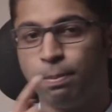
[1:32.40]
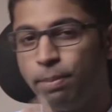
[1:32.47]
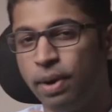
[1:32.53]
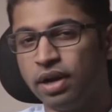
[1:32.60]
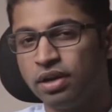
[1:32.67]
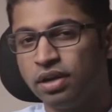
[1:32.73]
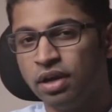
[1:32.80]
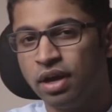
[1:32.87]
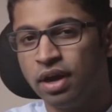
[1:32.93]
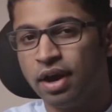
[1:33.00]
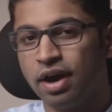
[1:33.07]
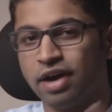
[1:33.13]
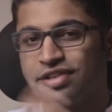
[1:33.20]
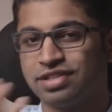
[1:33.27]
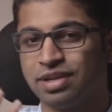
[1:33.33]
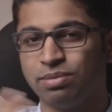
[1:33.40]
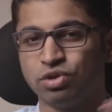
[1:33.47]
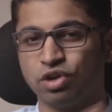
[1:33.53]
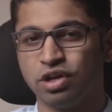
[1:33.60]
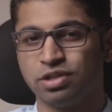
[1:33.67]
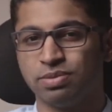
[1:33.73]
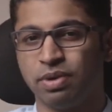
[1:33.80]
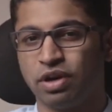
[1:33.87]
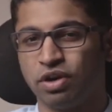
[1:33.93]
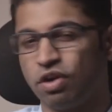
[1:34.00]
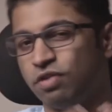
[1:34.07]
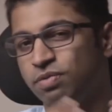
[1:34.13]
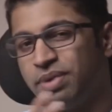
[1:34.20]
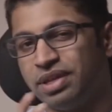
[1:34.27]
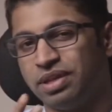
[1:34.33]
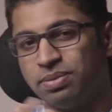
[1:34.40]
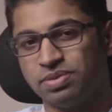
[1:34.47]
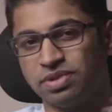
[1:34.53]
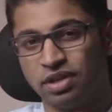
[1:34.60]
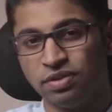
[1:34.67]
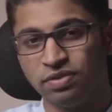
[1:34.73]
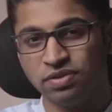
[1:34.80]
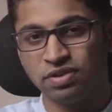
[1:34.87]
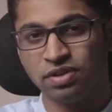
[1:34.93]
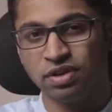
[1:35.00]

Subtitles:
But are some shots better off by themselves?